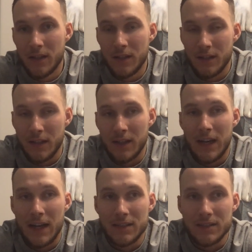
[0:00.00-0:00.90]
like
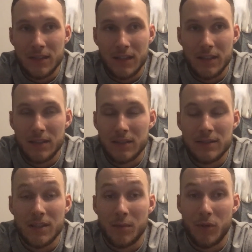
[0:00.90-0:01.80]
guys like
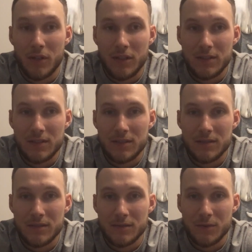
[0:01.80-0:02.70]
Sabonis
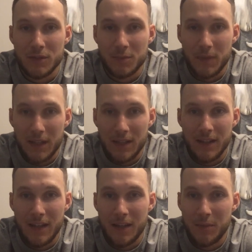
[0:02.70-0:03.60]
who is playing in
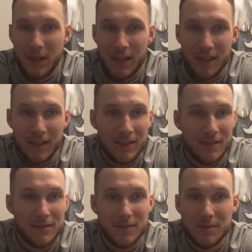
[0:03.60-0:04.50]
NBA,
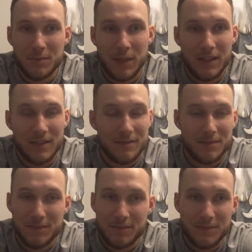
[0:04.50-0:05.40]
but
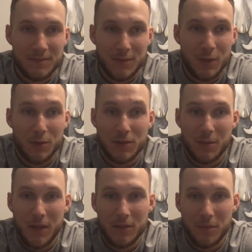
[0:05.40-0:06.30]
huge
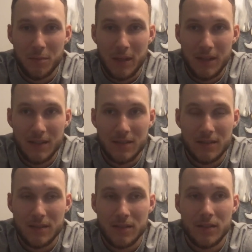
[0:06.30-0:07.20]
amount of minutes.
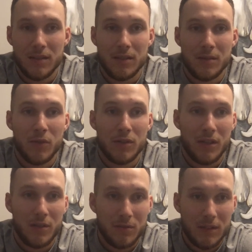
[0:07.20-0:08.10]

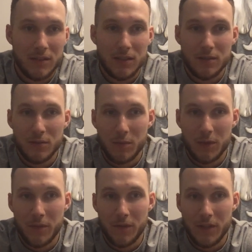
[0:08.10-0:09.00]
Moteyunas, he's super
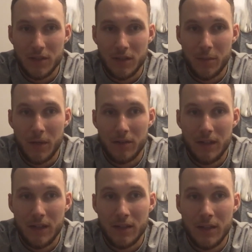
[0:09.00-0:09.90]
professional about
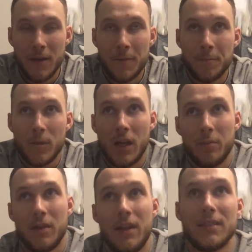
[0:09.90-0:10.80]
that. I've
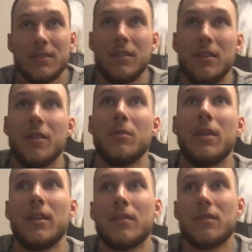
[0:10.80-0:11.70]
been asking them
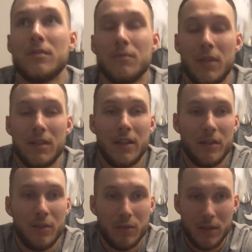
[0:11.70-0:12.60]
like what they're
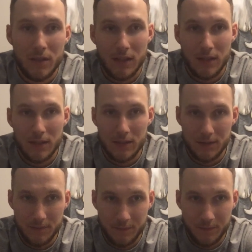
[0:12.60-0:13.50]
doing and
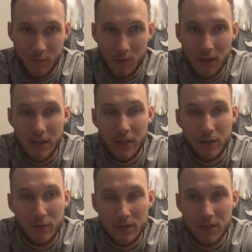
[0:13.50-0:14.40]
what they're
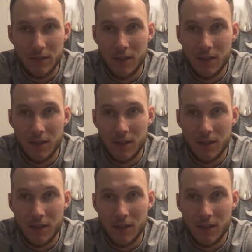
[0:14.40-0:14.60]
using.